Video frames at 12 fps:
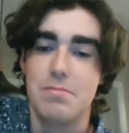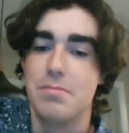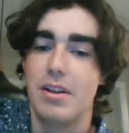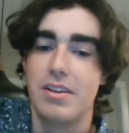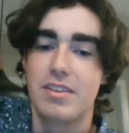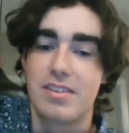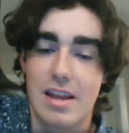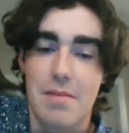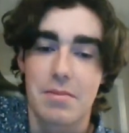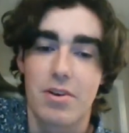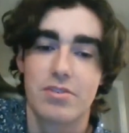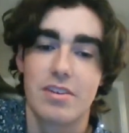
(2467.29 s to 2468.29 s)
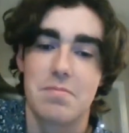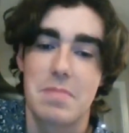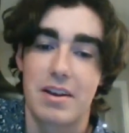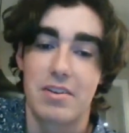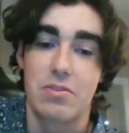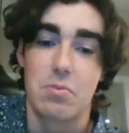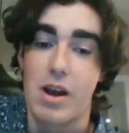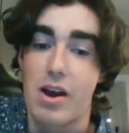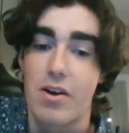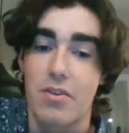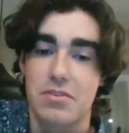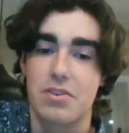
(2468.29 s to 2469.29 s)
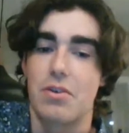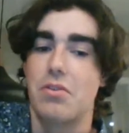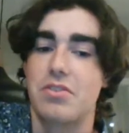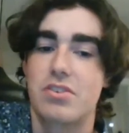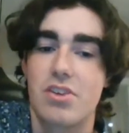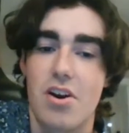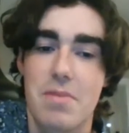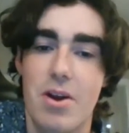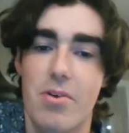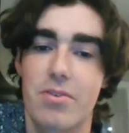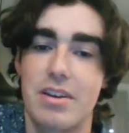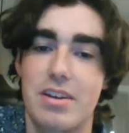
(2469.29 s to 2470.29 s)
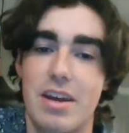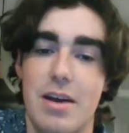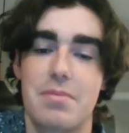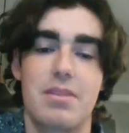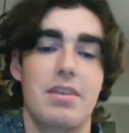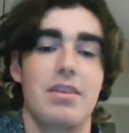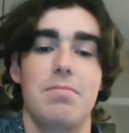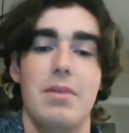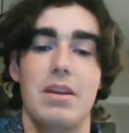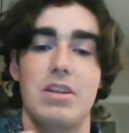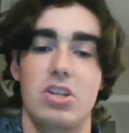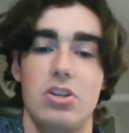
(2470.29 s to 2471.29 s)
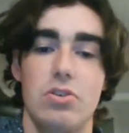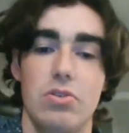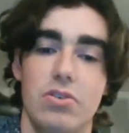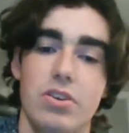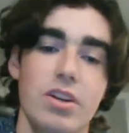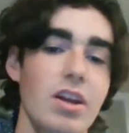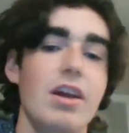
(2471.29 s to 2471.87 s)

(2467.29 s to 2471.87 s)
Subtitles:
But Stamkos is back as well, so the star power and the depth has been huge.